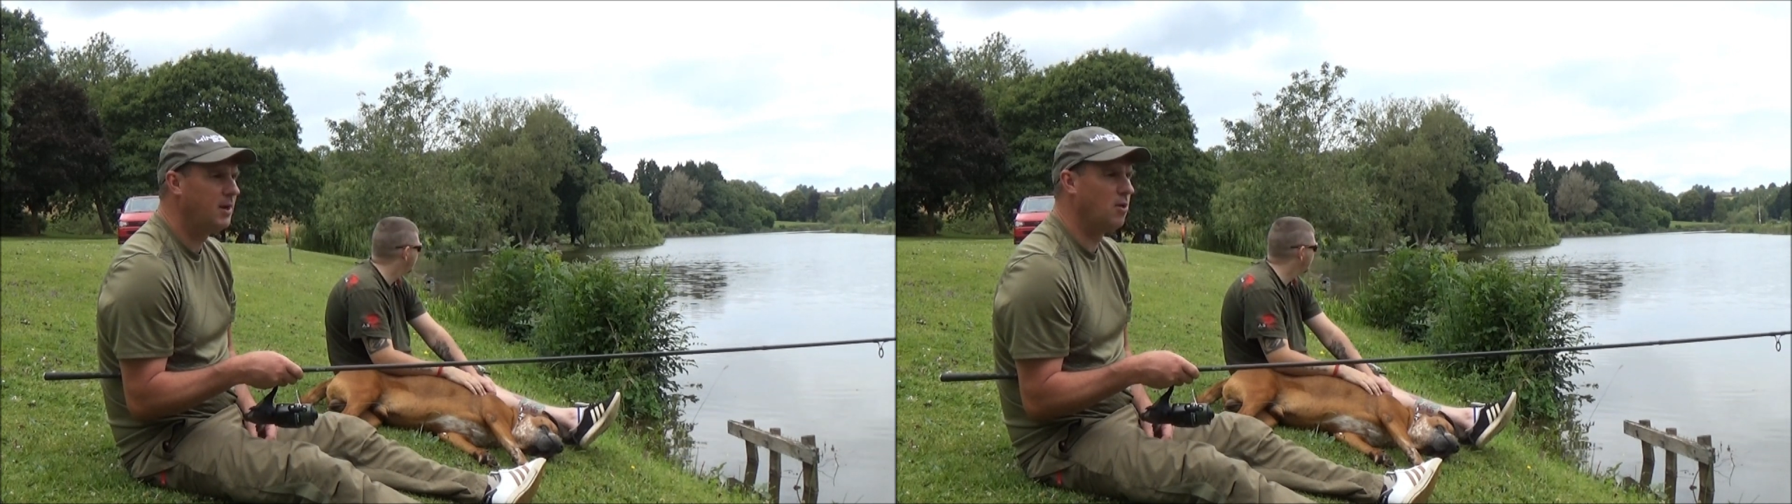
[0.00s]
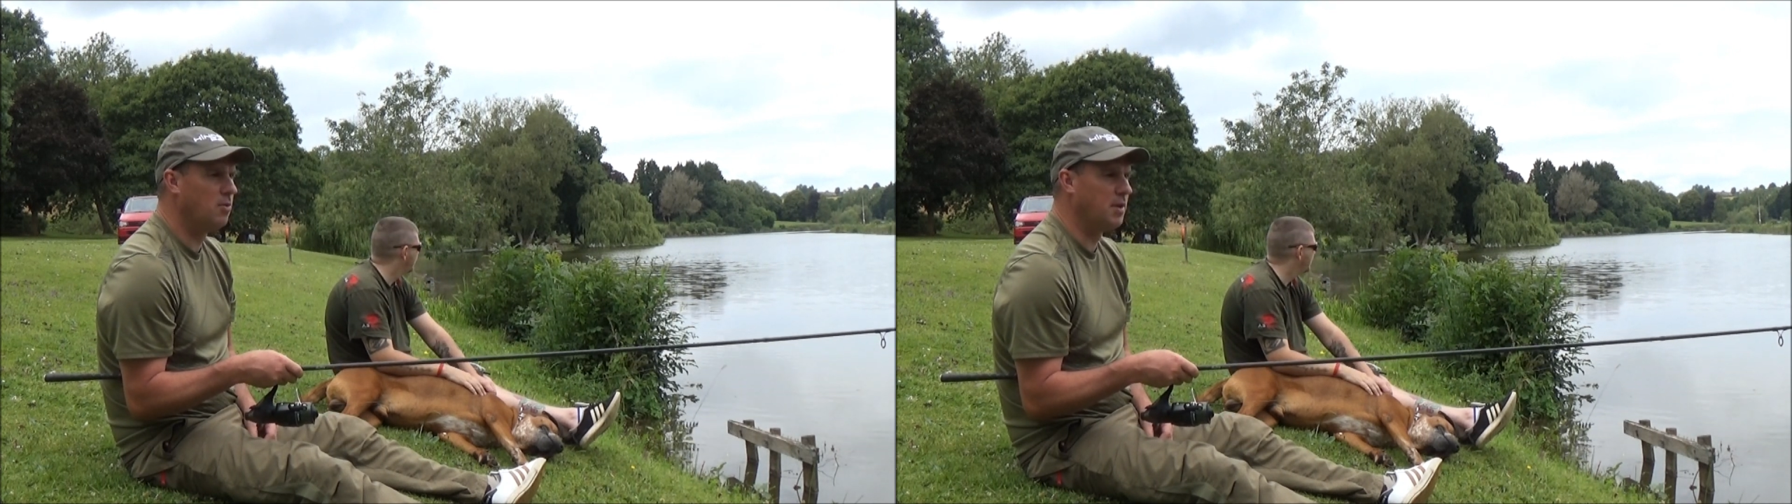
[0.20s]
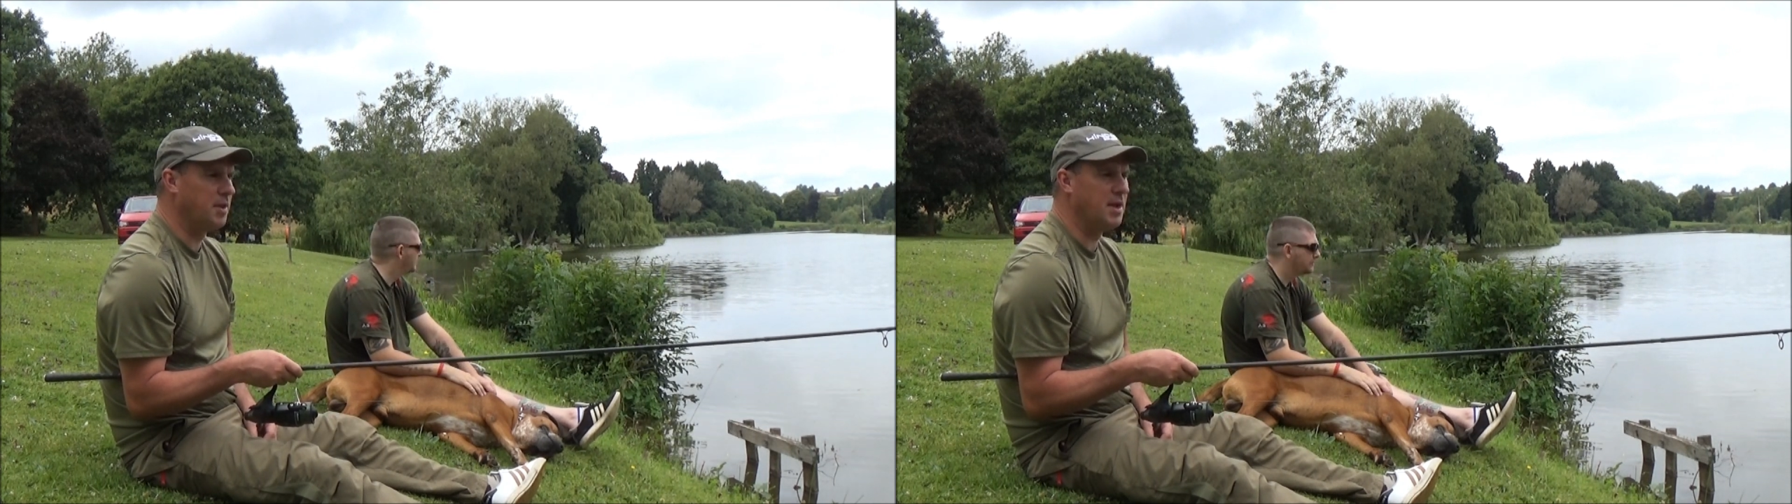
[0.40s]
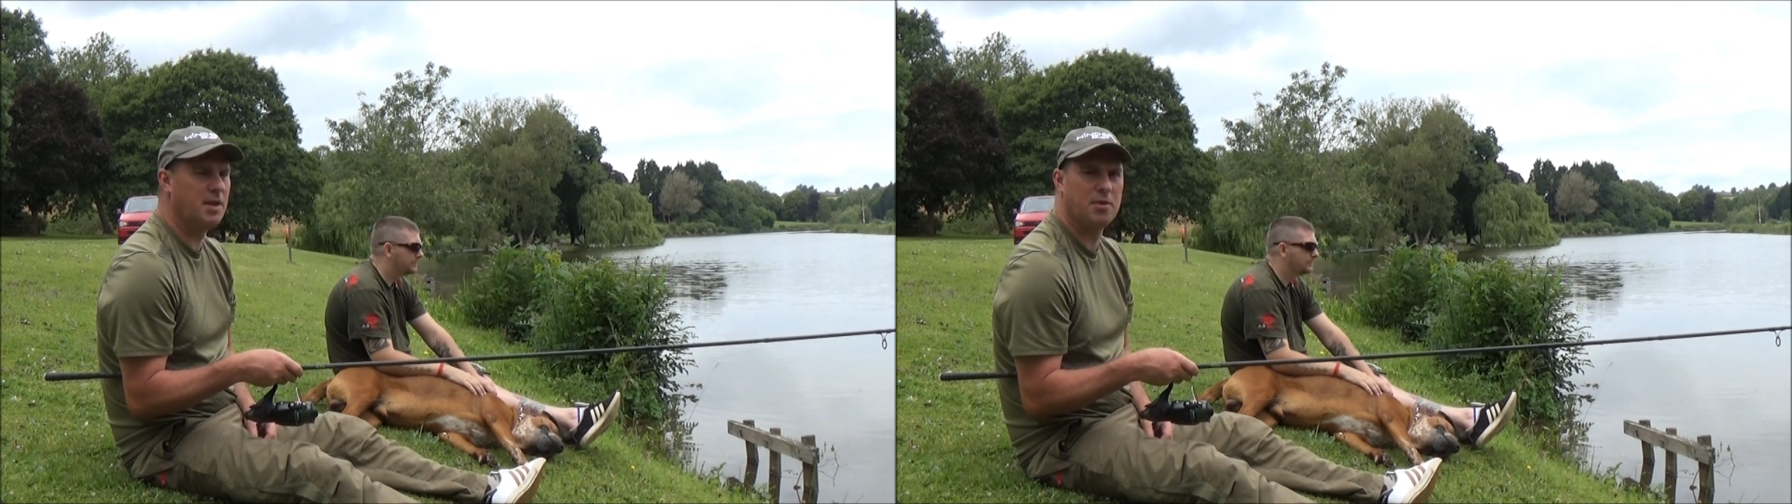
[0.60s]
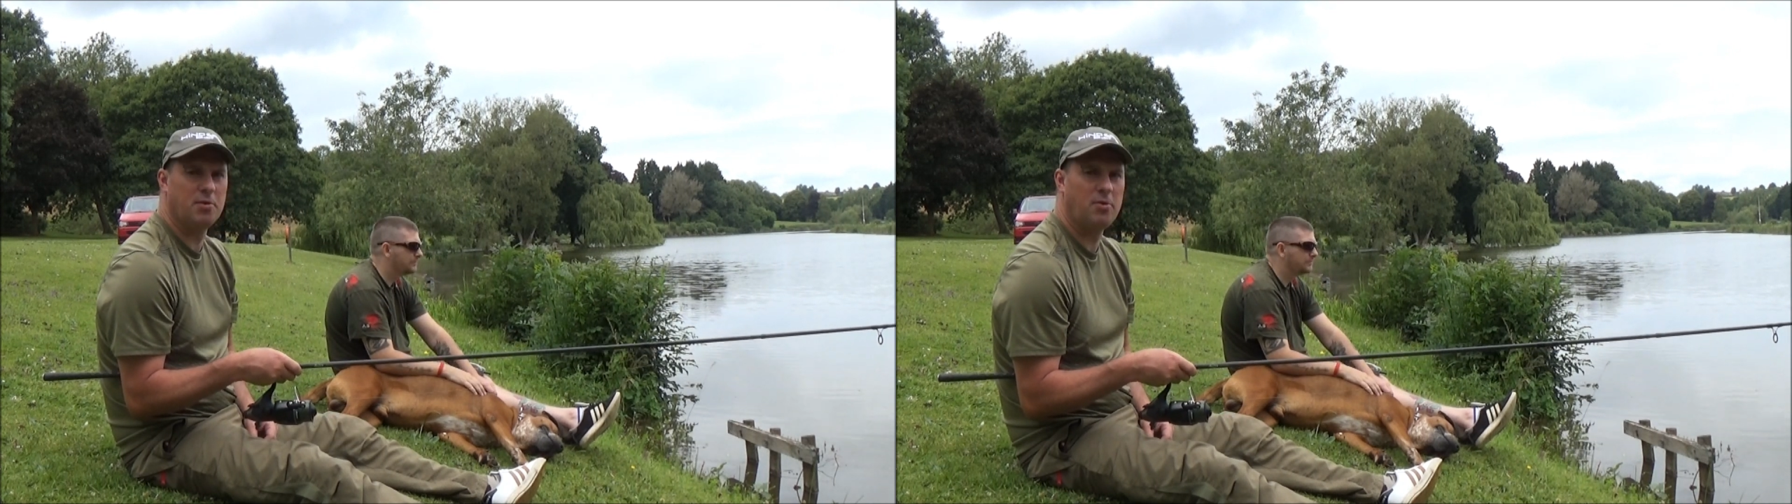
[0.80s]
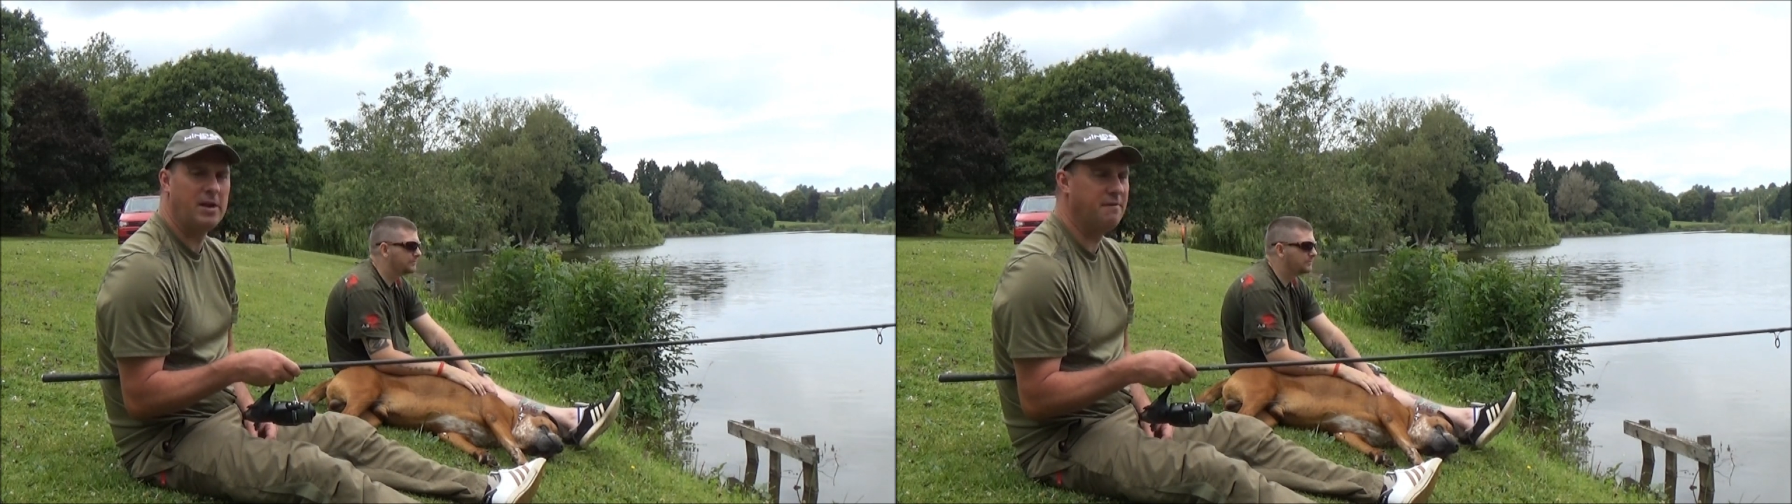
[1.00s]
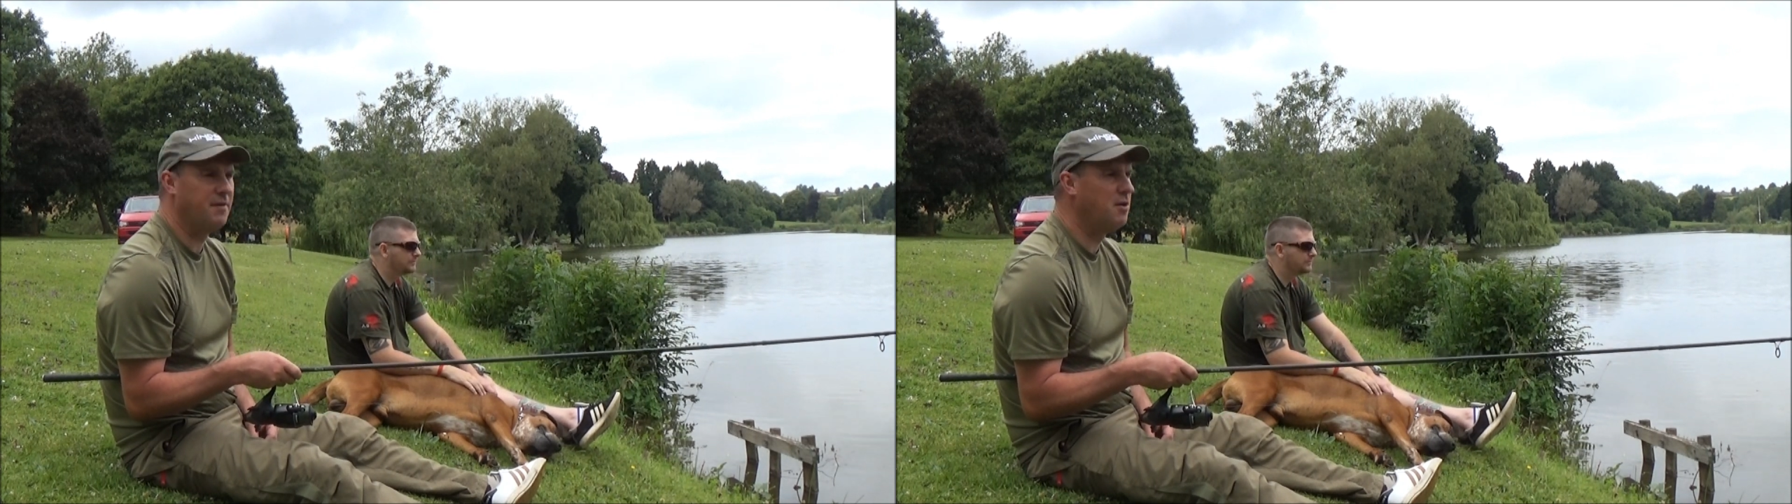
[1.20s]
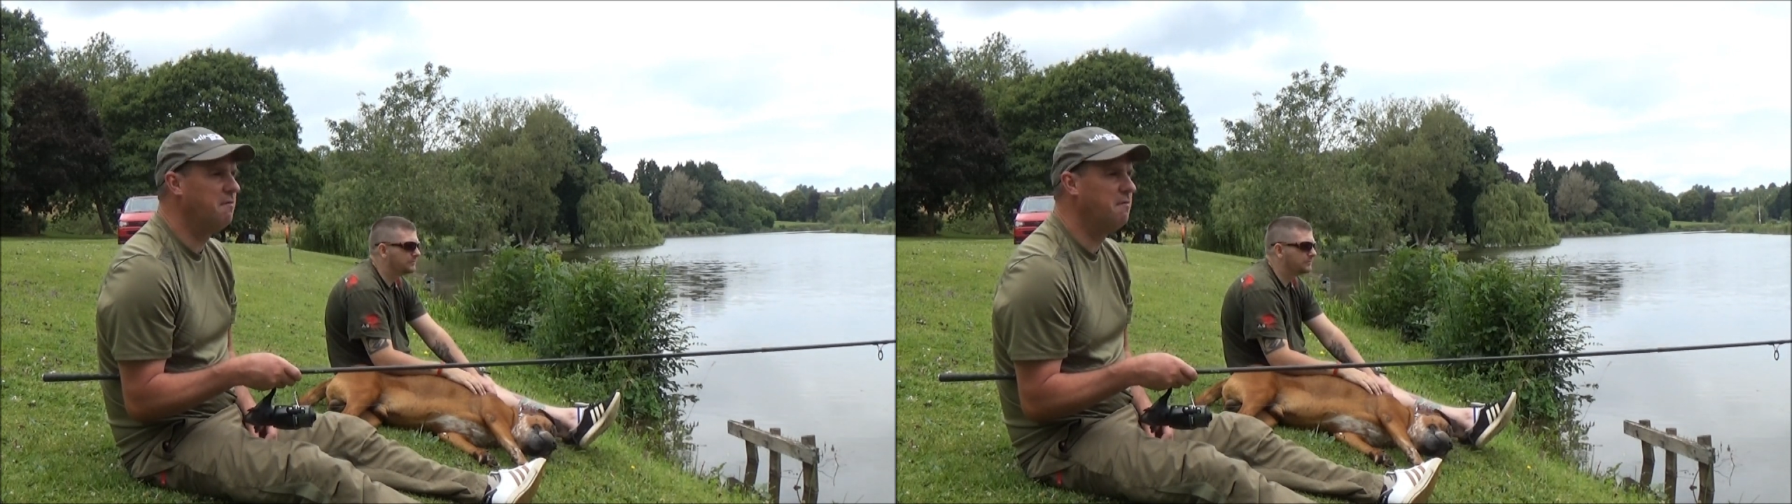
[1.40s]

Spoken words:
long zigs or even